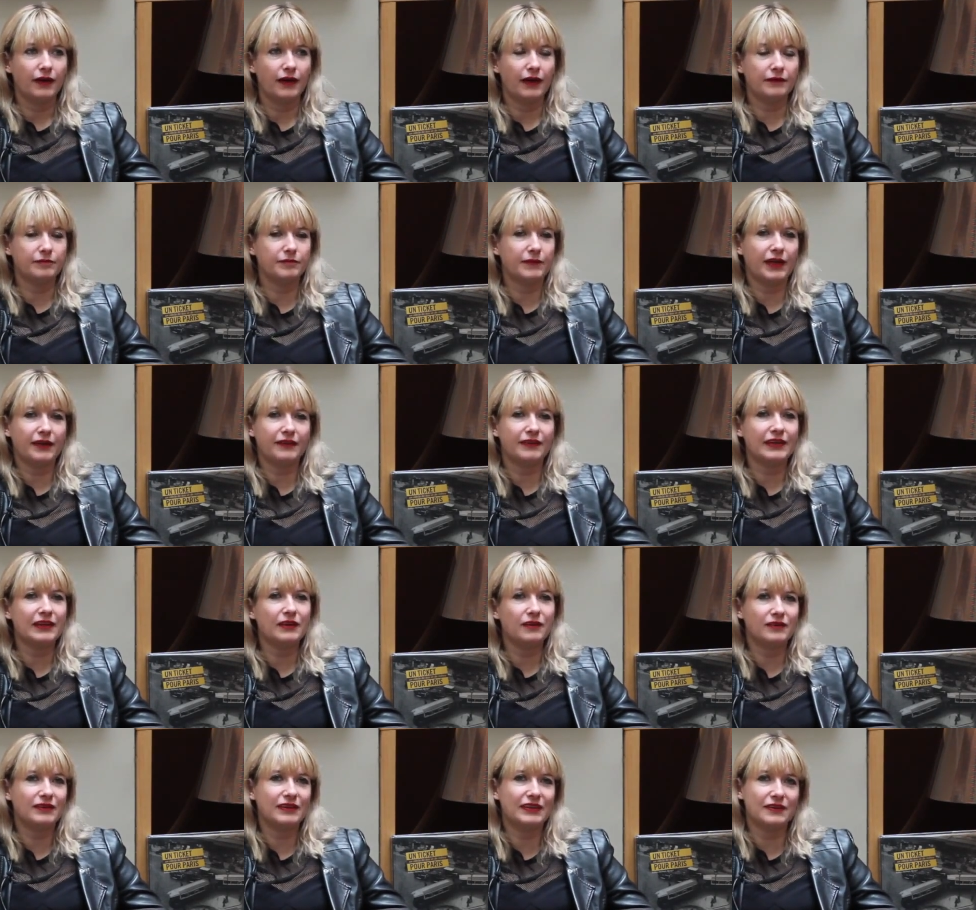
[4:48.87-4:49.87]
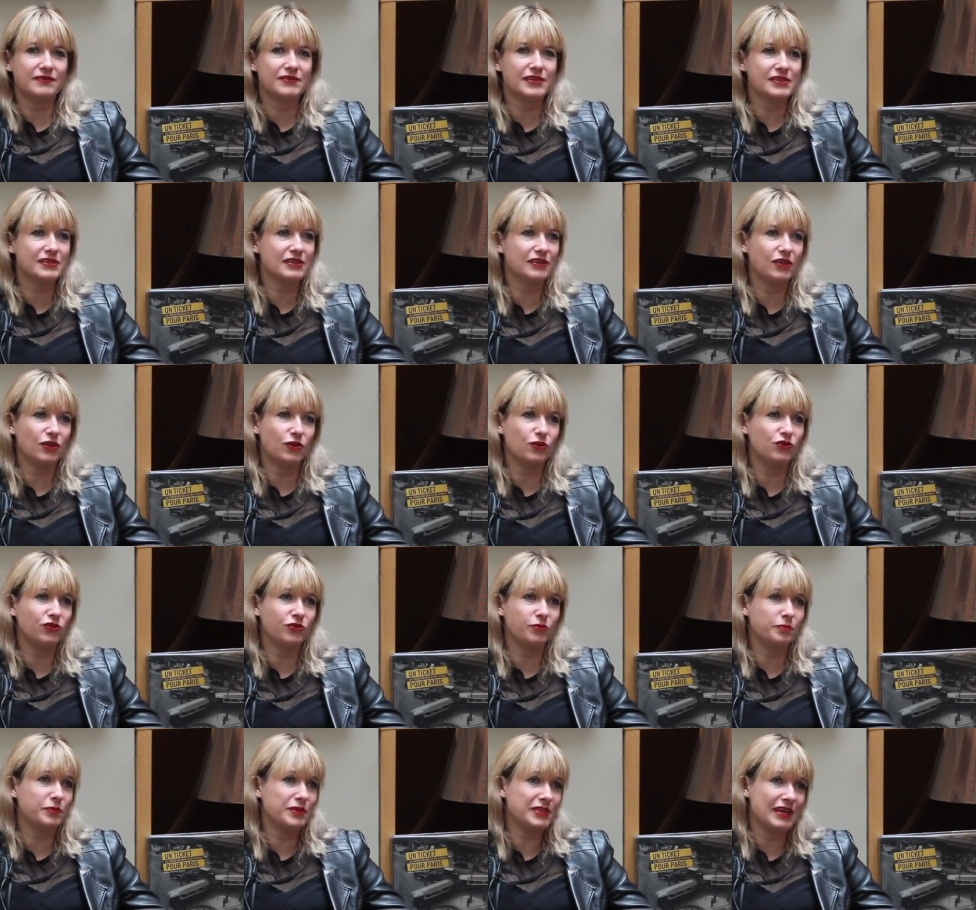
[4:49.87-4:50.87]
I think it gives us a
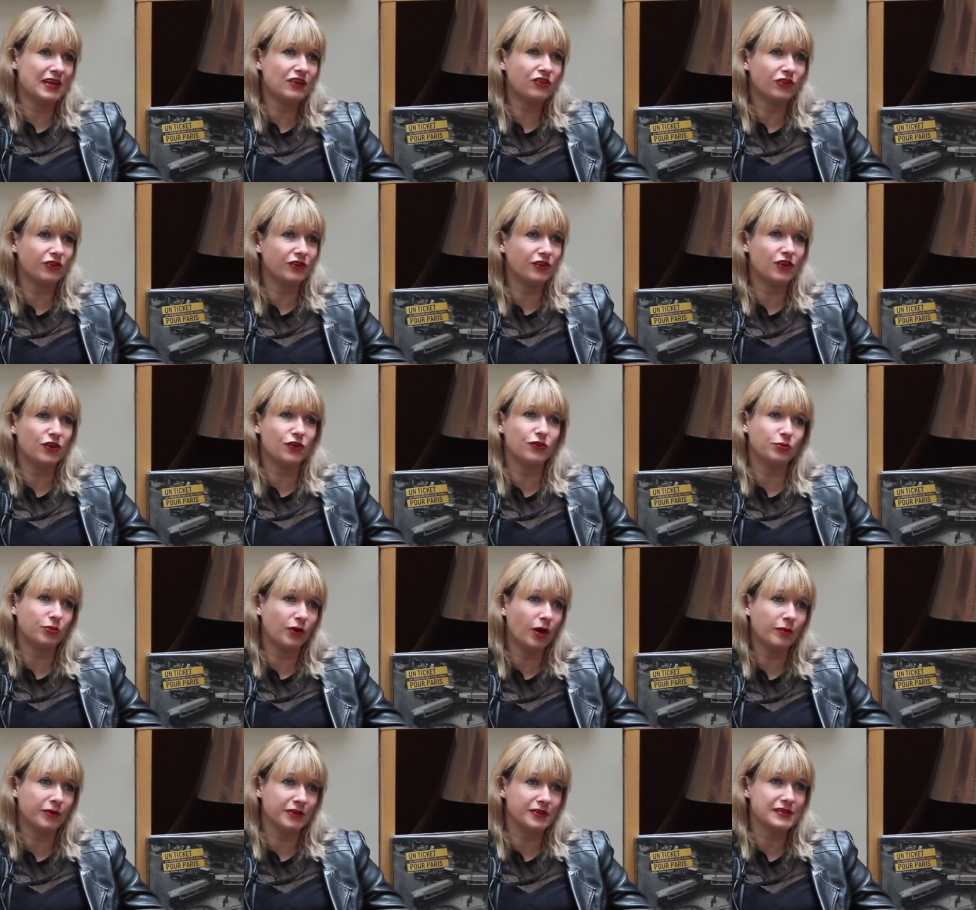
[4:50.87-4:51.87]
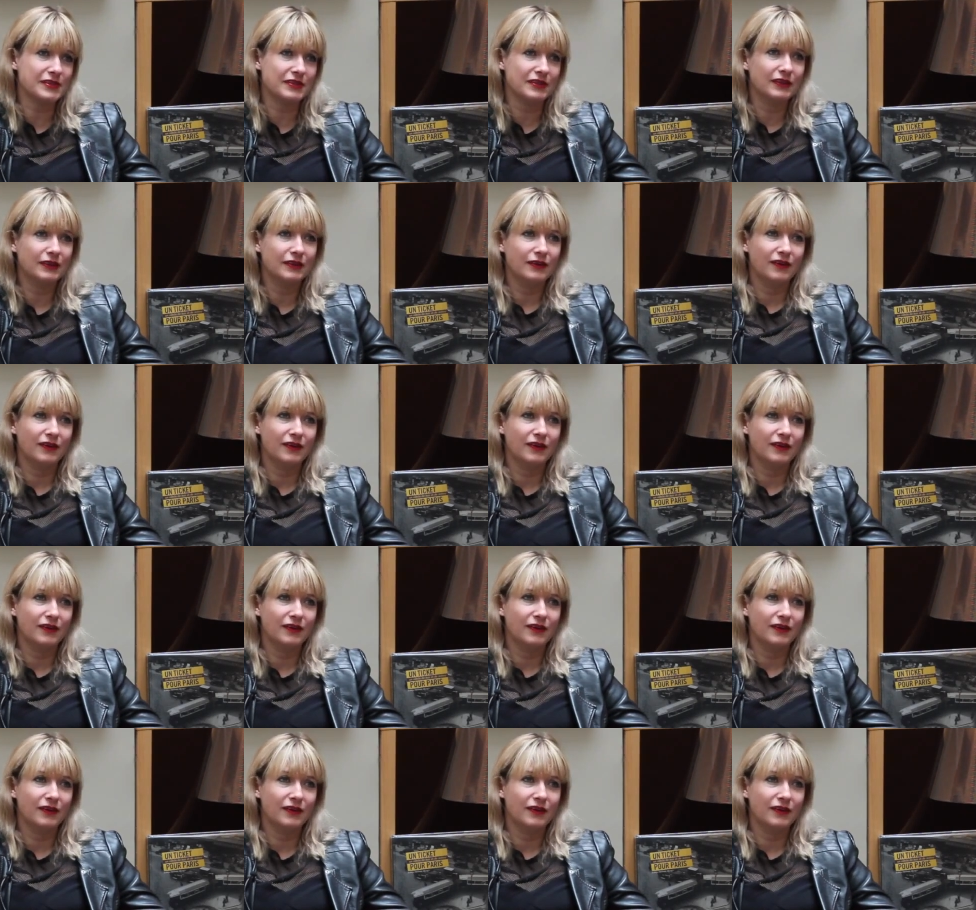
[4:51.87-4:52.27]
huge potential and a huge promise.